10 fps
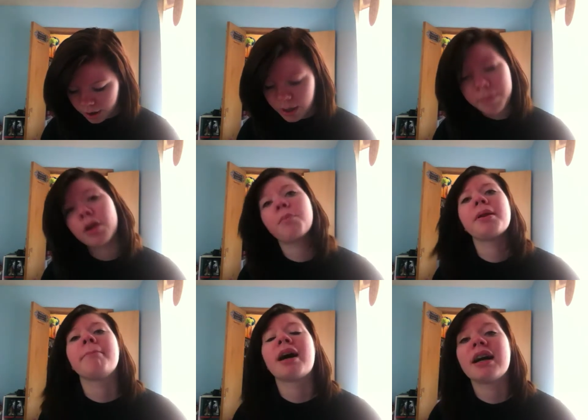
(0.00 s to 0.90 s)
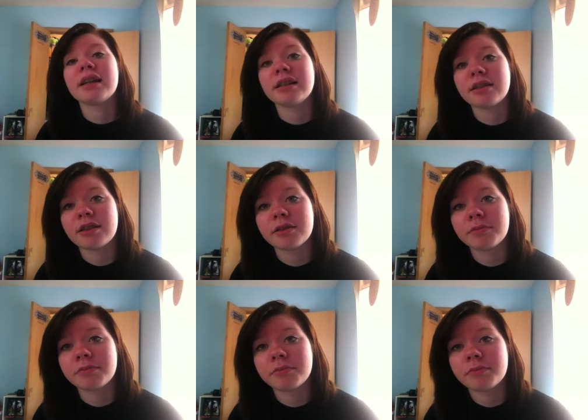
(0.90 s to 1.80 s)
keep an open mind.
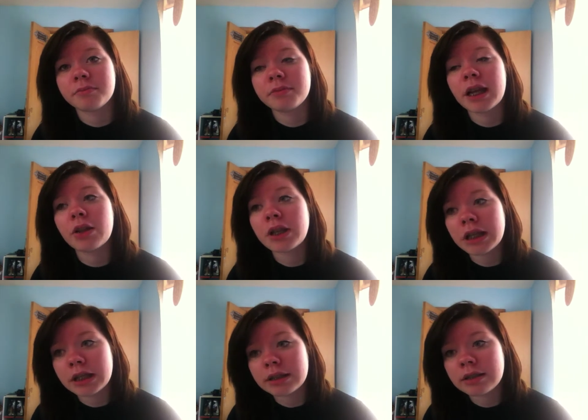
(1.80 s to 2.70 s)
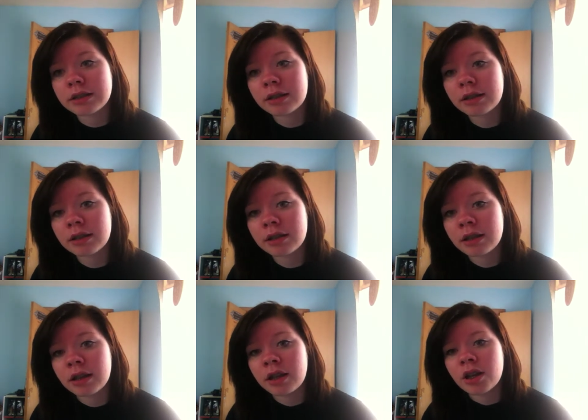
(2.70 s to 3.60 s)
Now this,
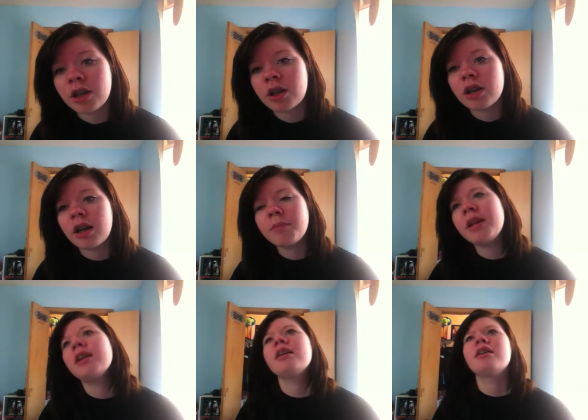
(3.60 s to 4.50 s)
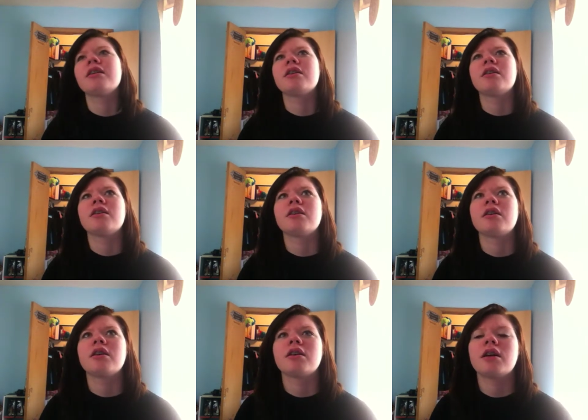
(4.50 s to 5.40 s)
I mean,
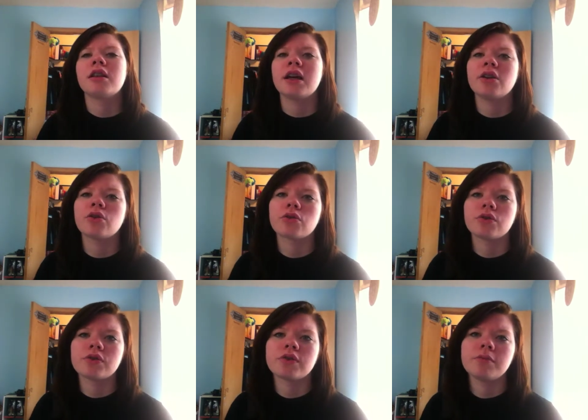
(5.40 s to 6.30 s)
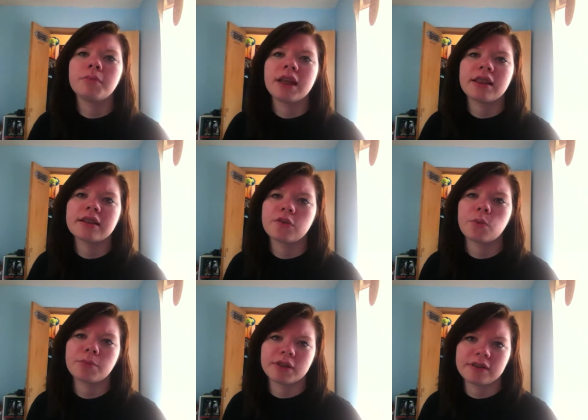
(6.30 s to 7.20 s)
a lot of girls make this
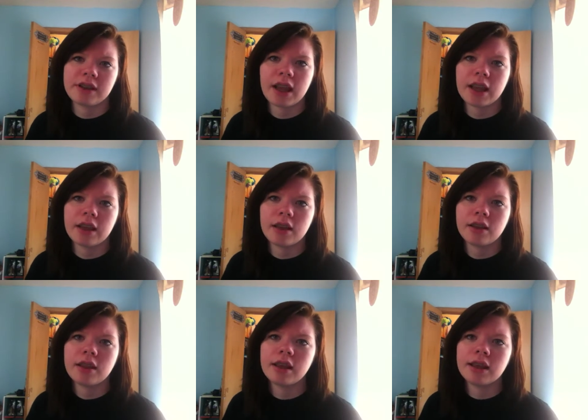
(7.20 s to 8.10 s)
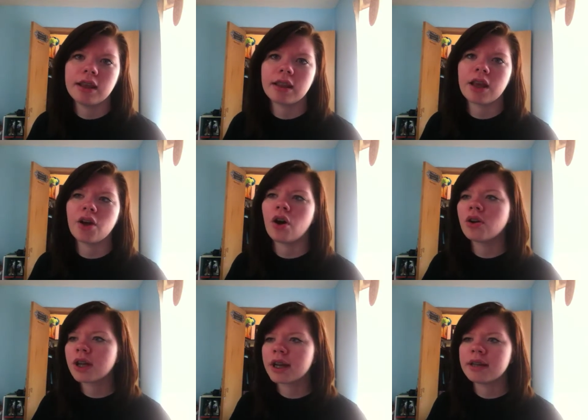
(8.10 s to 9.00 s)
one mistake, thinking that
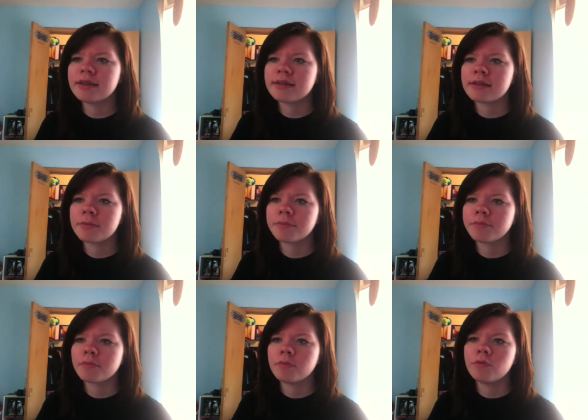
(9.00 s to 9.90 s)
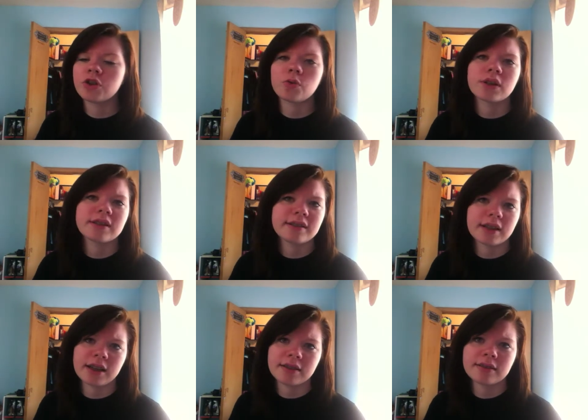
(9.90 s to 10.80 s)
all guys just want
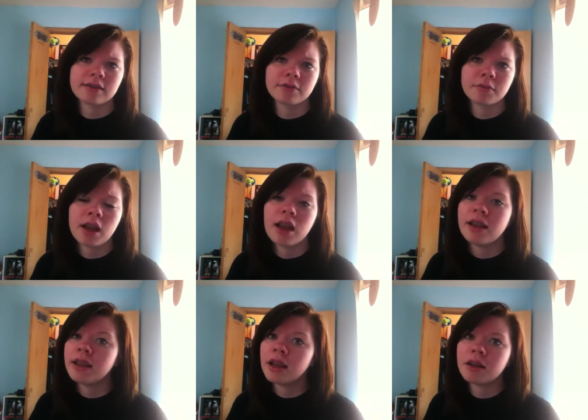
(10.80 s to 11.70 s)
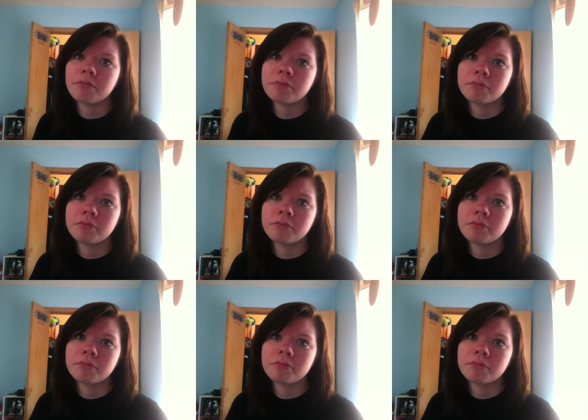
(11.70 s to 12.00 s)
sex. And yeah,